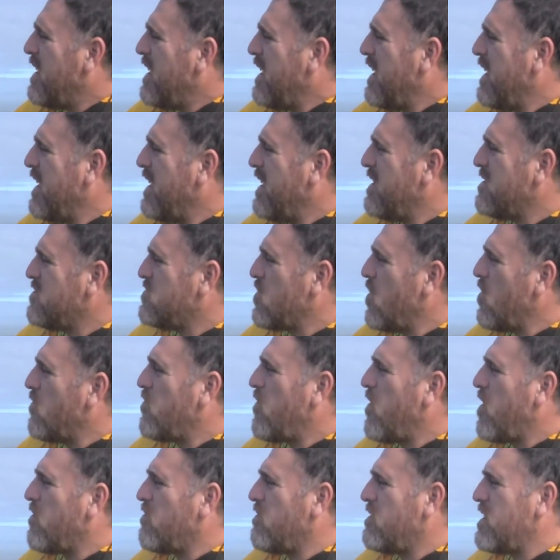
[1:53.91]
And so
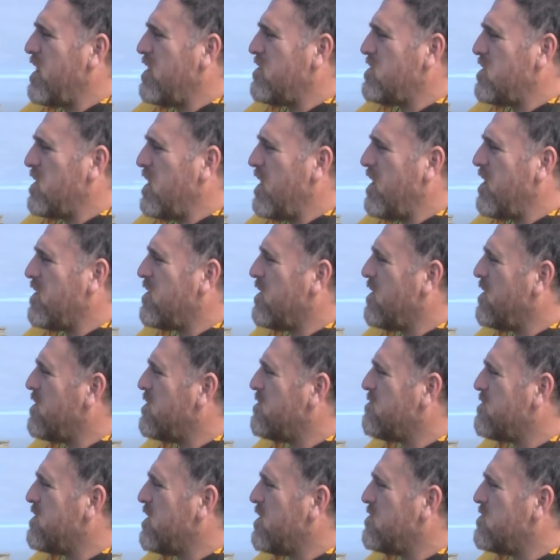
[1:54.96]
far what I see, they're,
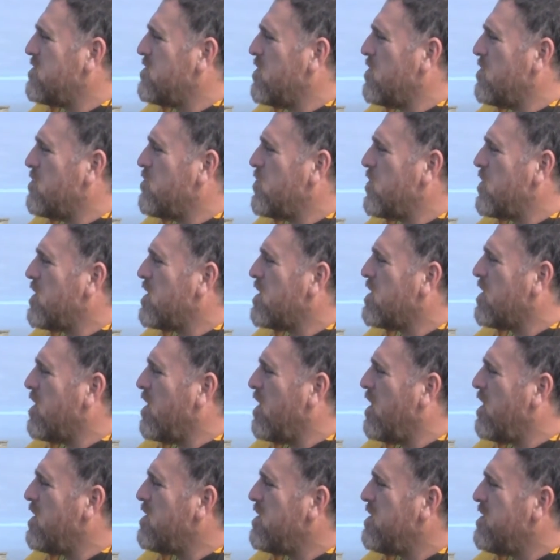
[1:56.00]
they're doing pretty
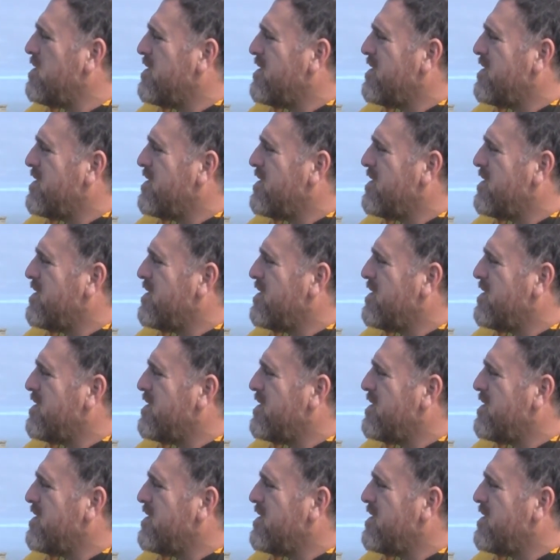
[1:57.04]
good.